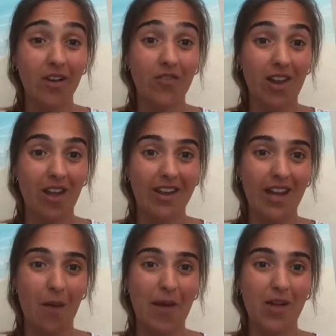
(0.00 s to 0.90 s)
of learning
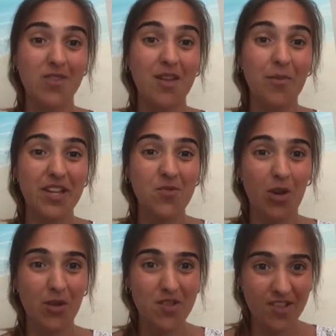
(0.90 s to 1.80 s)
about Somebody
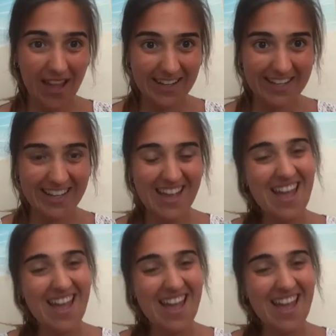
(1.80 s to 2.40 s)
Swallowed Stanley,